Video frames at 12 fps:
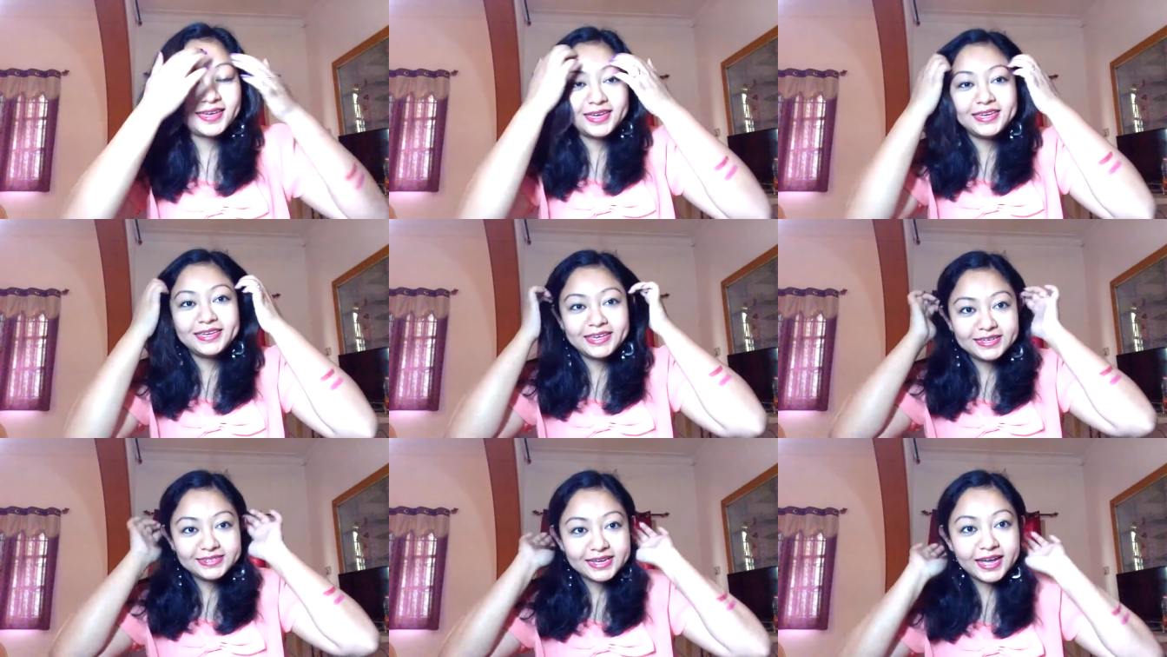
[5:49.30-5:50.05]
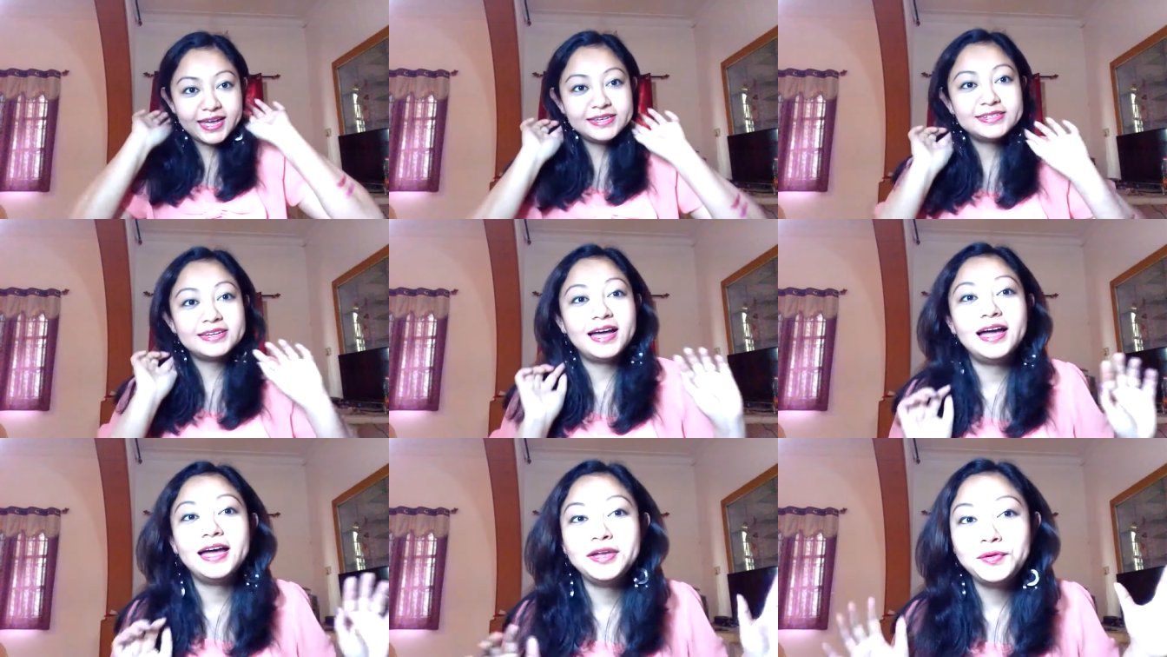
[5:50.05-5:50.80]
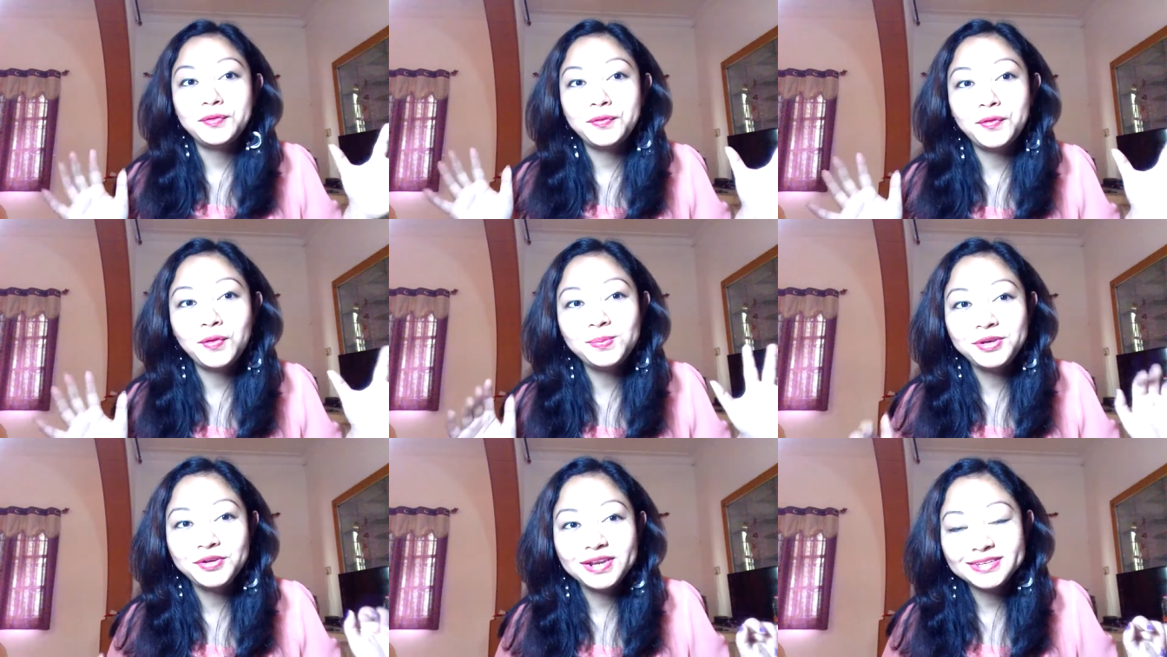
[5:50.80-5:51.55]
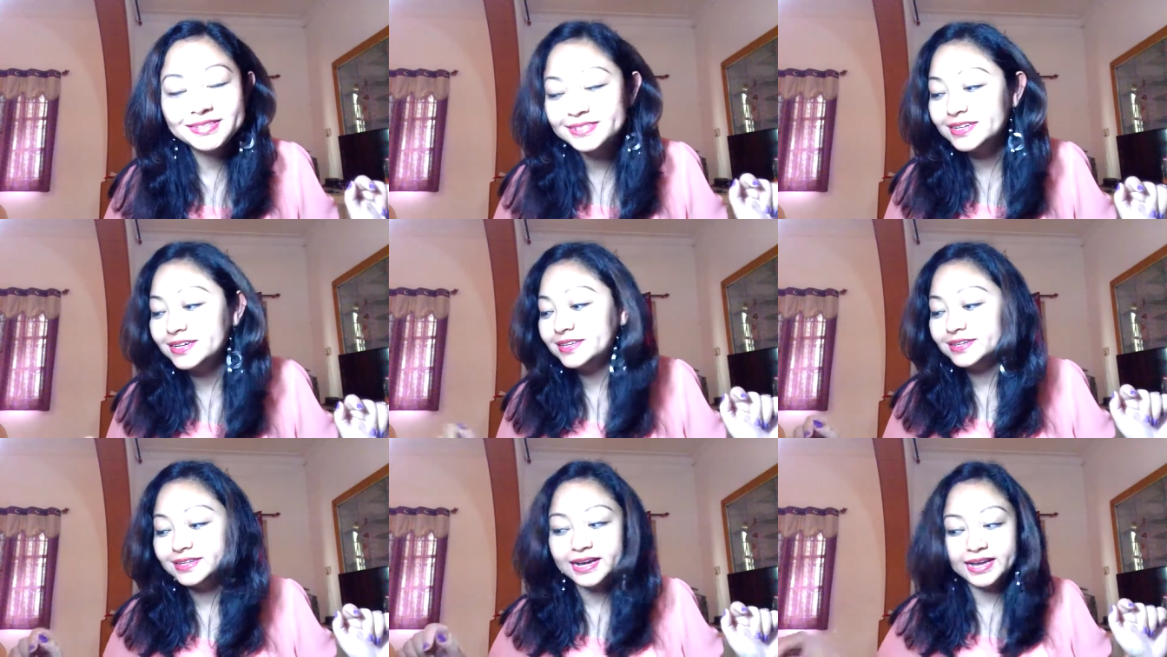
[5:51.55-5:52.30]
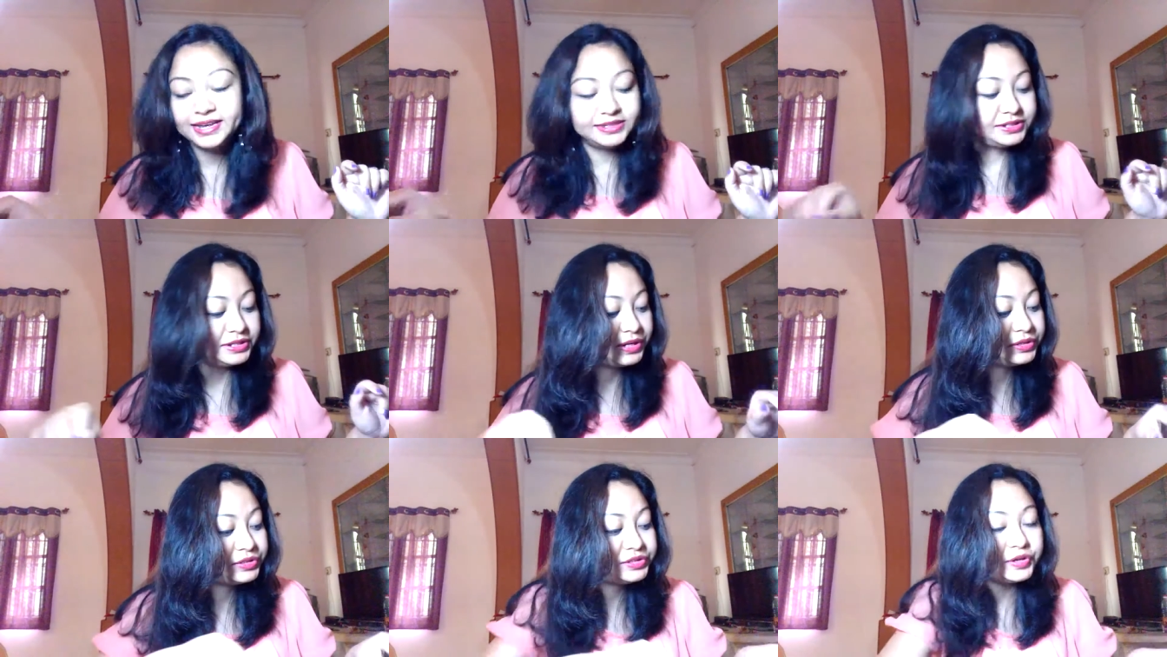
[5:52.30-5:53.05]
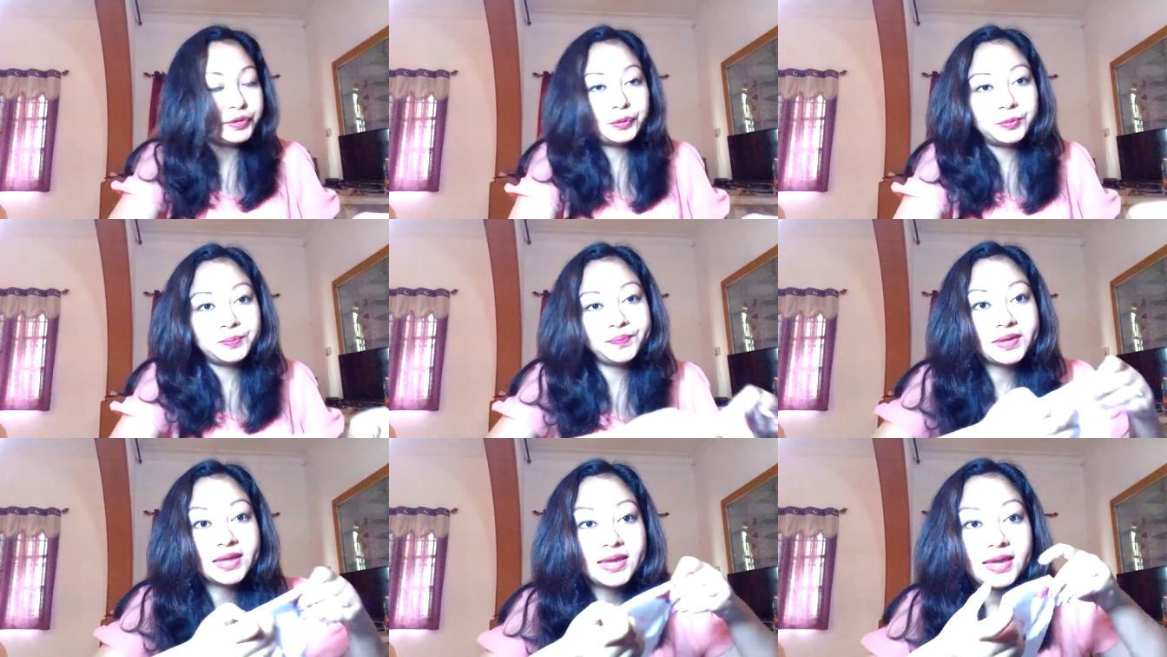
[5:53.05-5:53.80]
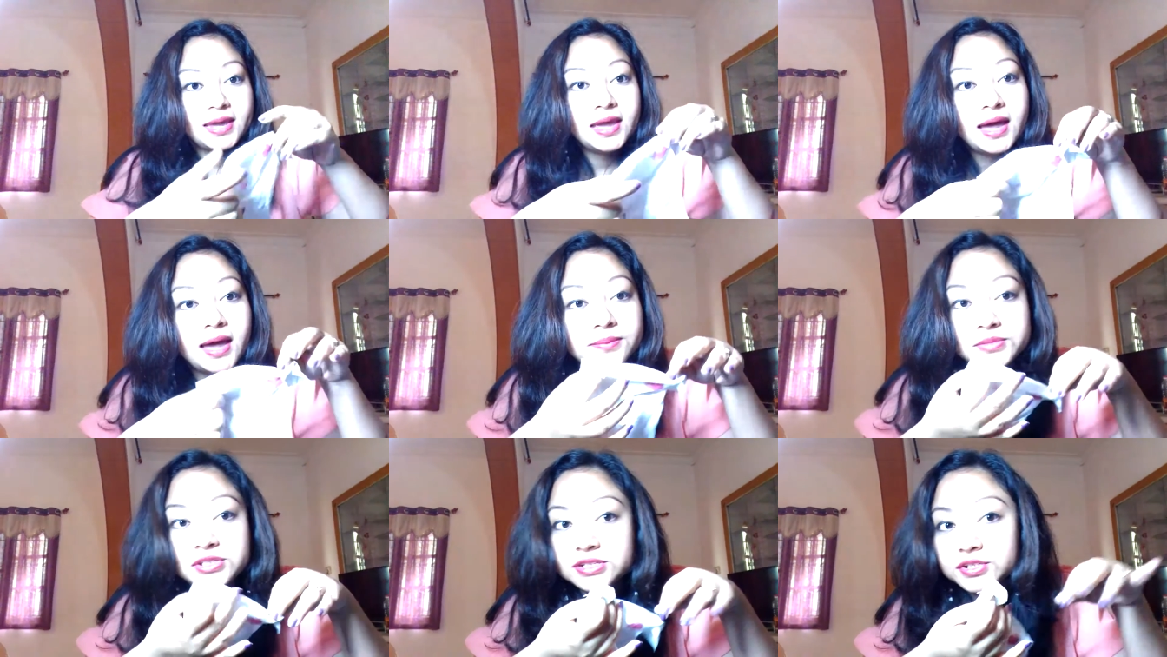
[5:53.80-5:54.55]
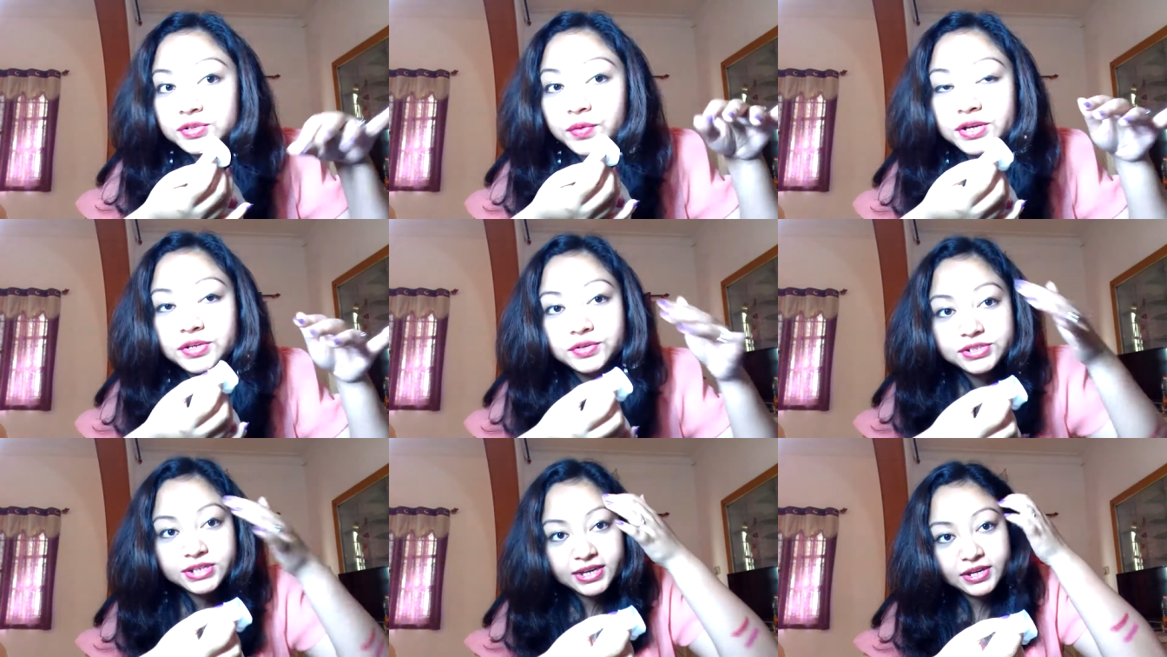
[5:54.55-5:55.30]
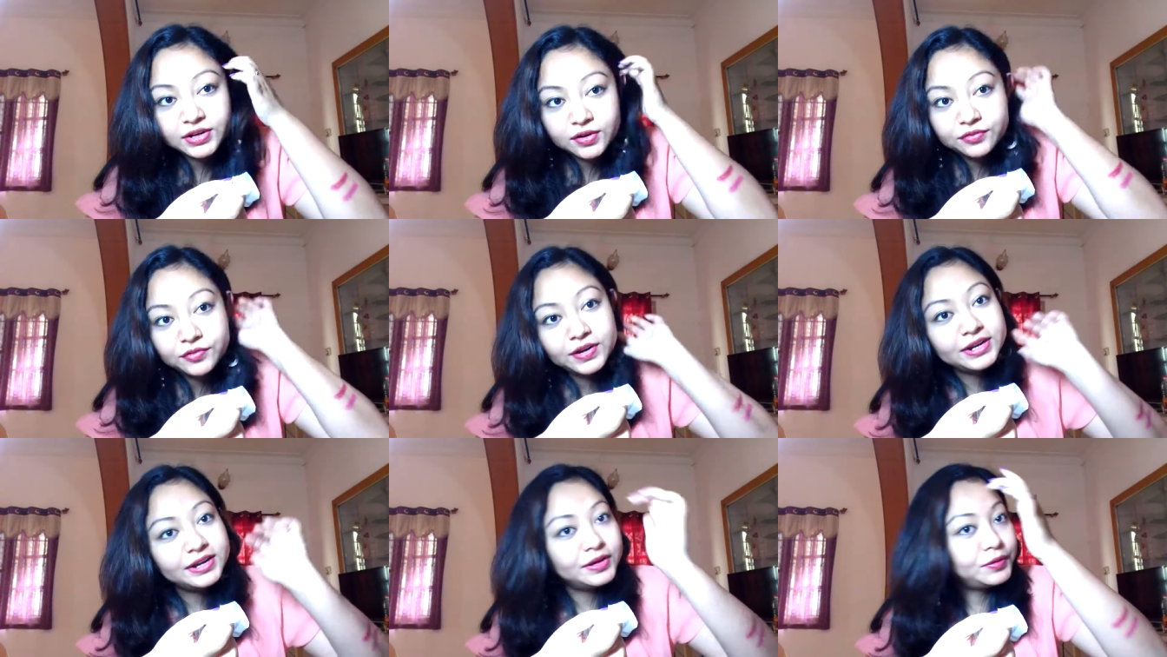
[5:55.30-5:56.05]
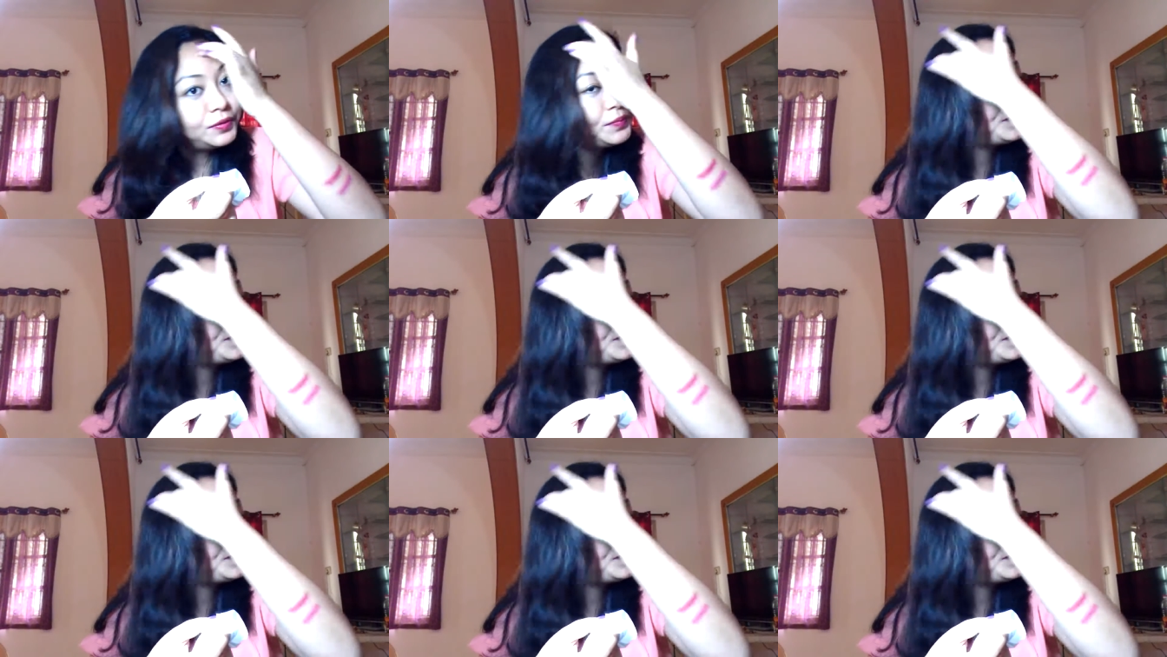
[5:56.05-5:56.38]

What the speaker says: Yes guys, I hope you like this color, guys. So I'm just going to take it off right now.